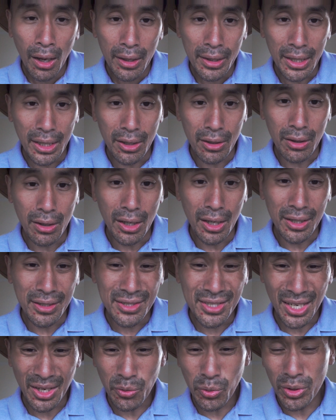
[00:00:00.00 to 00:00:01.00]
Now, uh,
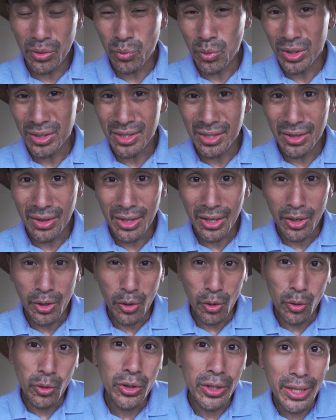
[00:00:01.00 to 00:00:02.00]
SegWit wasn't the
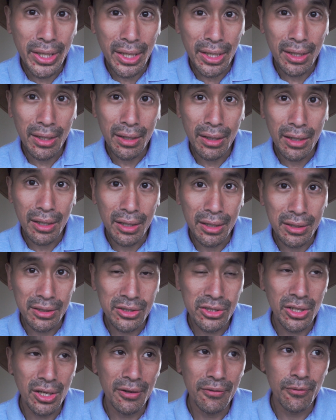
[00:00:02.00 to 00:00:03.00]
only uh,
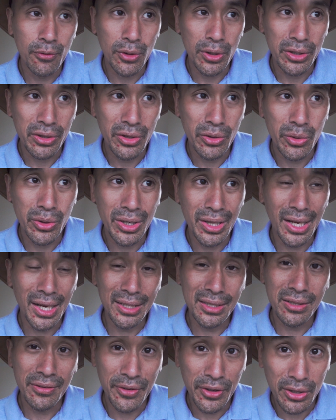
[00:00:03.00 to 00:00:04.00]
soft fork. There were
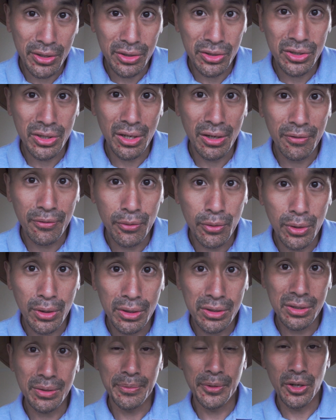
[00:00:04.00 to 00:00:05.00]
lots of other soft
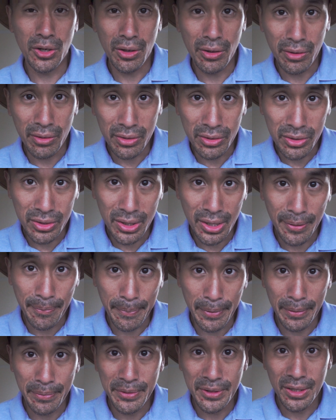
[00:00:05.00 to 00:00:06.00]
forks, among others like
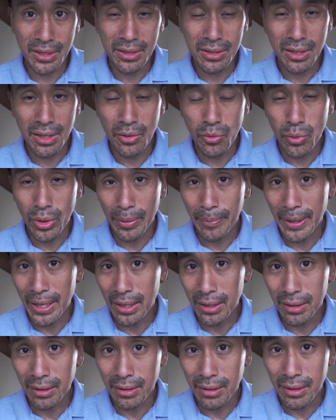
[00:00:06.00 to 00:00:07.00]
BIP16 way
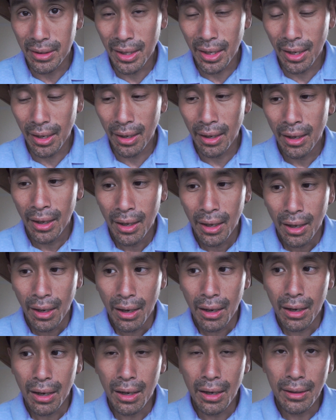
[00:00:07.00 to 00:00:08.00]
back in the day,
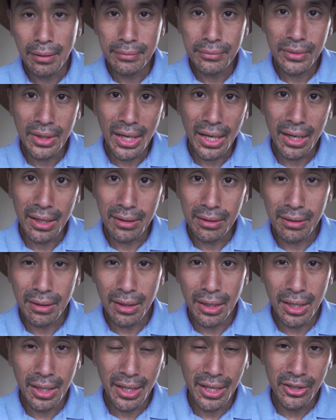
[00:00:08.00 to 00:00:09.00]
um, that
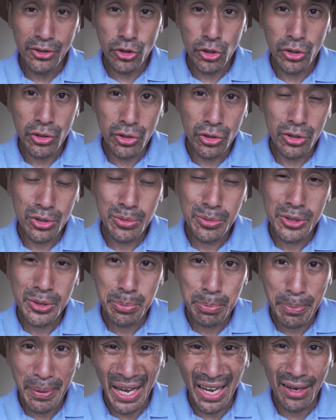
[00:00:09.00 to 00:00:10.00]
uh,
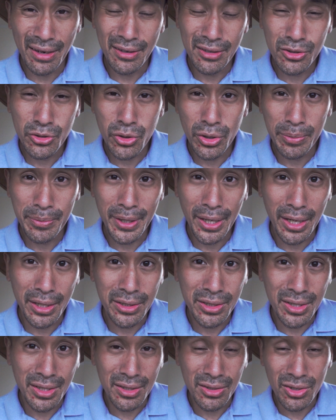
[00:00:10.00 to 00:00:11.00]
introduced pay to script
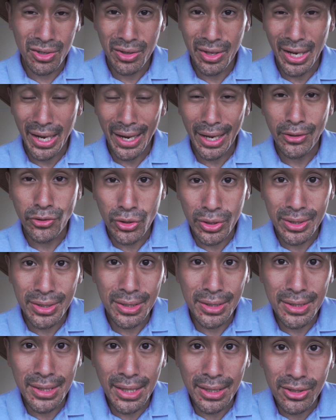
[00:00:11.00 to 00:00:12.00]
hash. These are the
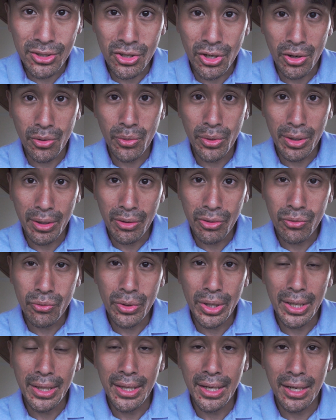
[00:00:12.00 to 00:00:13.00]
addresses that start with a
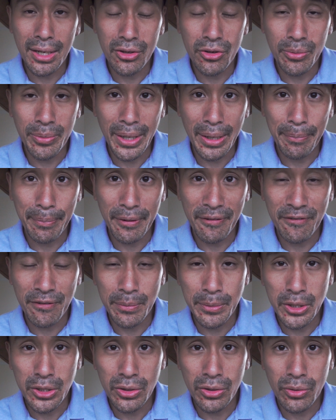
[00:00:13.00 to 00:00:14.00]
three that you might be
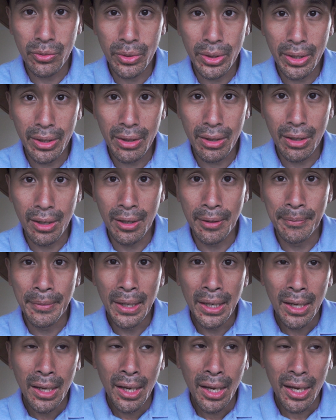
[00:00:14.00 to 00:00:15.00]
familiar with. Um,
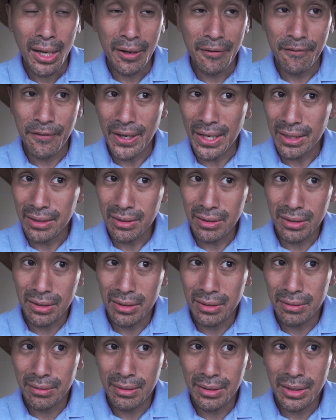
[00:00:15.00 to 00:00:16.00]
and in fact,
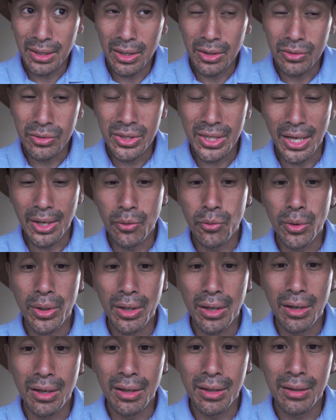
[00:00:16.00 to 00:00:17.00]
uh, you know, SegWit,
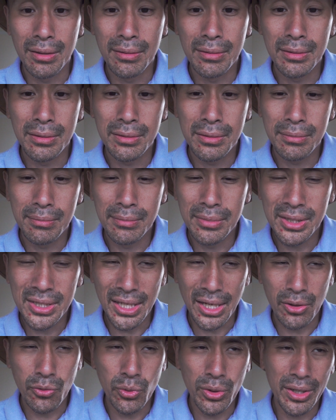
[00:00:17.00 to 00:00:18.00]
uh,
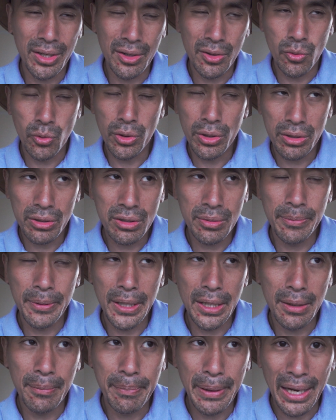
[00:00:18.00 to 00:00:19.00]
SegWit, in order to
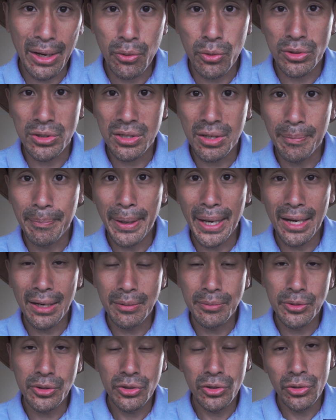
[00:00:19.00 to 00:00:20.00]
be backwards
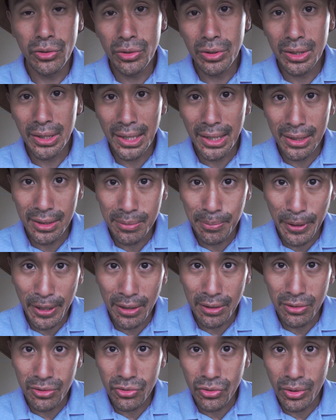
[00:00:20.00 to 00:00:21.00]
compatible, utilized pay
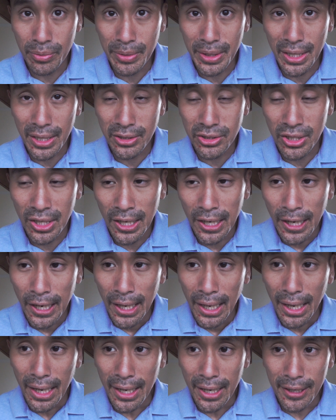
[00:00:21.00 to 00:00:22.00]
to script hash.
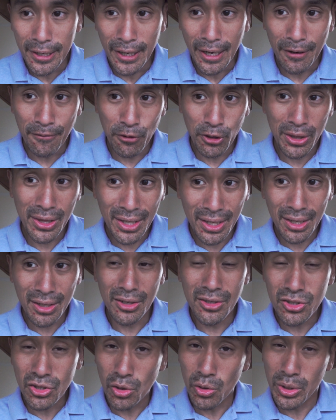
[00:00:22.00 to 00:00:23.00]
And everything
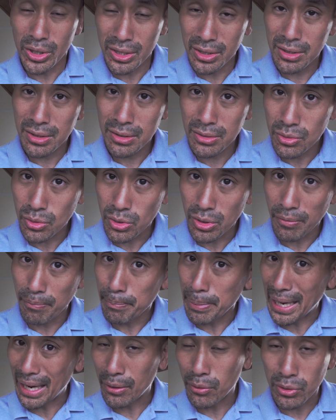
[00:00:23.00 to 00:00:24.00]
is always sort of
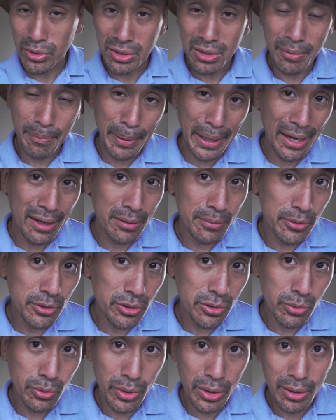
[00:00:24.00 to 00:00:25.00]
backwards
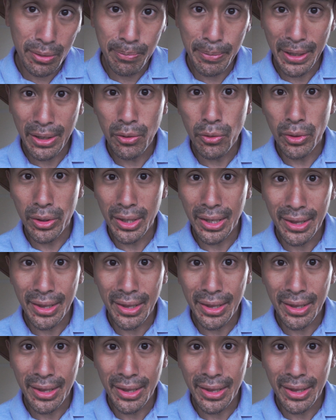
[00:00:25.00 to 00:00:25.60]
compatible with Bitcoin.